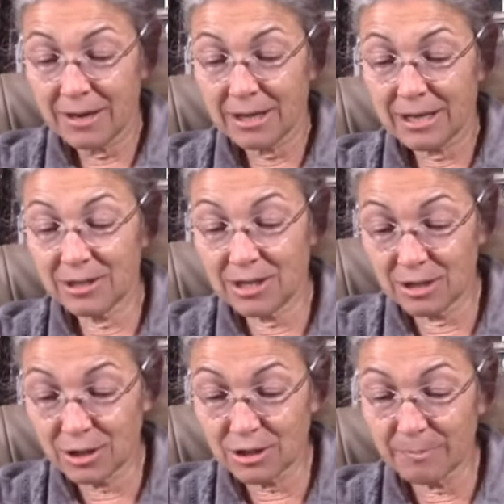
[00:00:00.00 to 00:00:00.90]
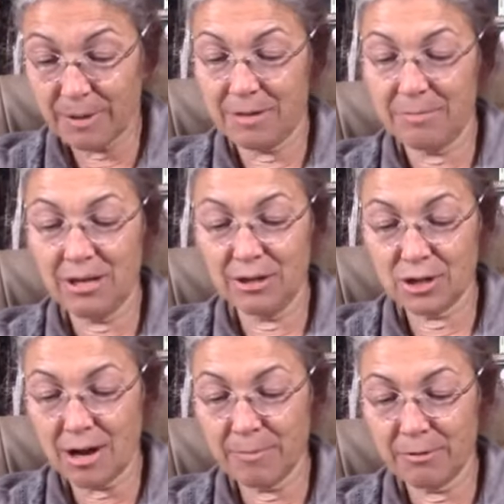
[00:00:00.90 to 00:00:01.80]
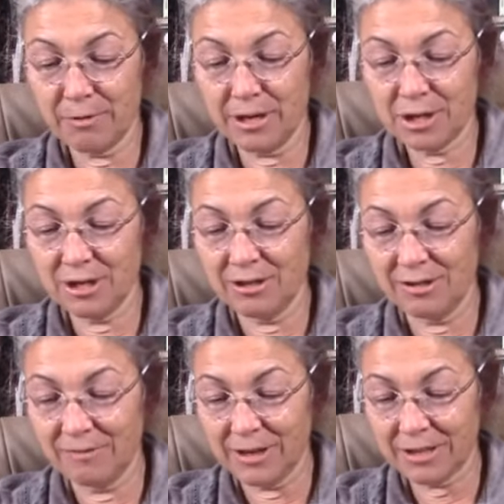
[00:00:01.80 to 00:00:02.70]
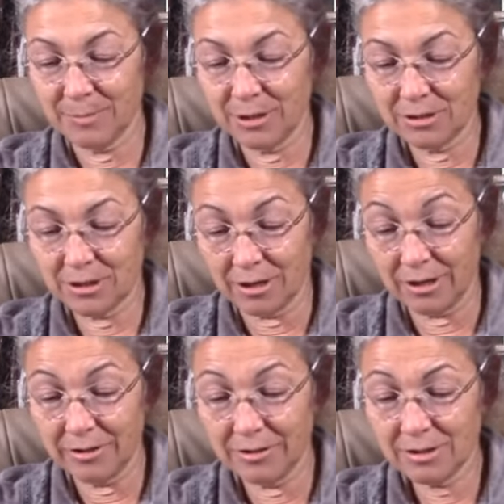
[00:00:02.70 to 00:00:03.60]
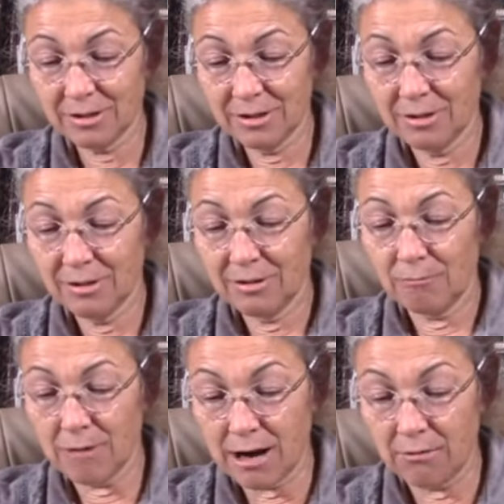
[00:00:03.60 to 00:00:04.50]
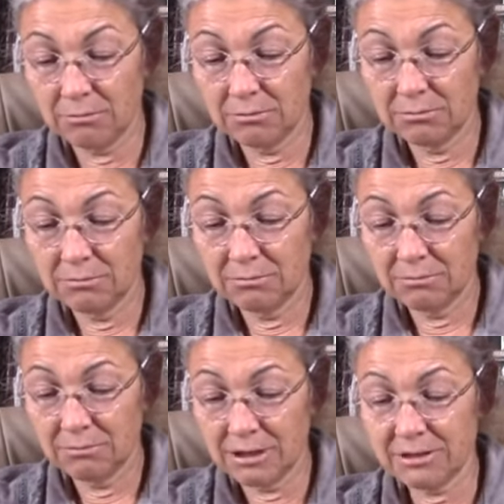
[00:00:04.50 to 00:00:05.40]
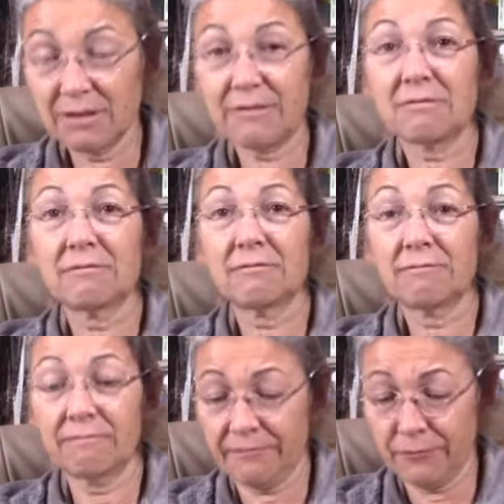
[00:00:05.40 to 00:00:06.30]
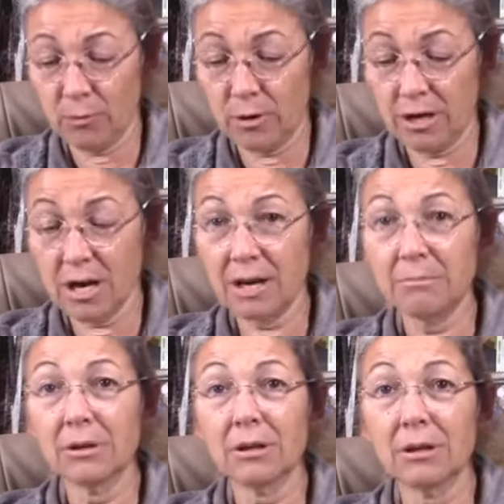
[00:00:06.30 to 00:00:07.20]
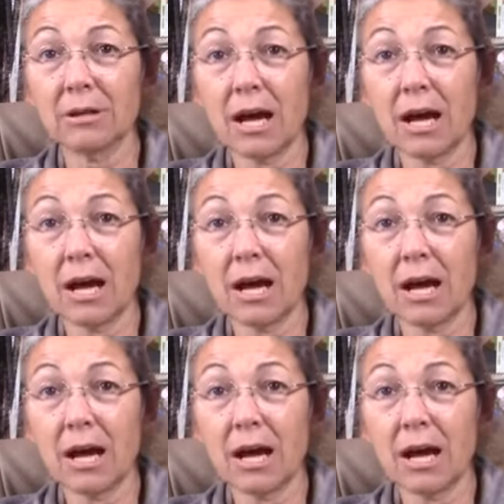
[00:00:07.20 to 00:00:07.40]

contingent upon meeting job creation and investment targets. Wow. That's like $49 million.